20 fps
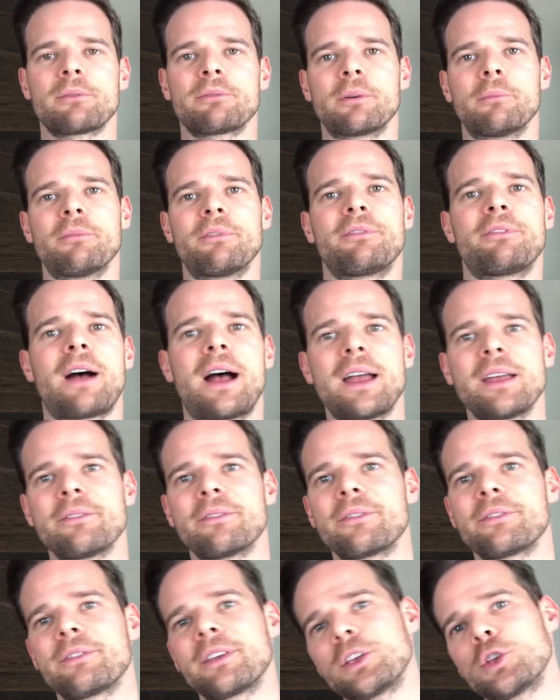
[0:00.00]
from five
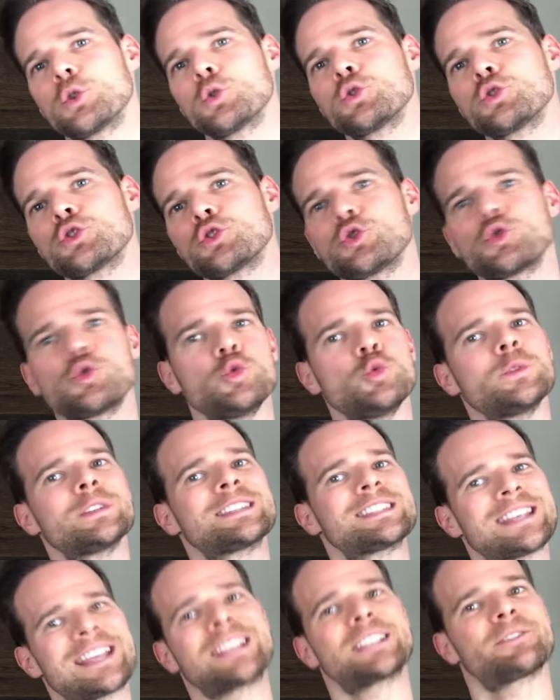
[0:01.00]
figures to
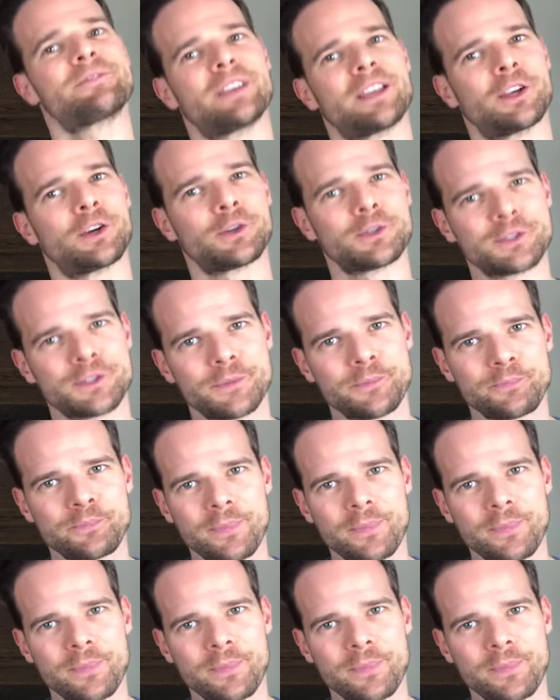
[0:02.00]
six figures.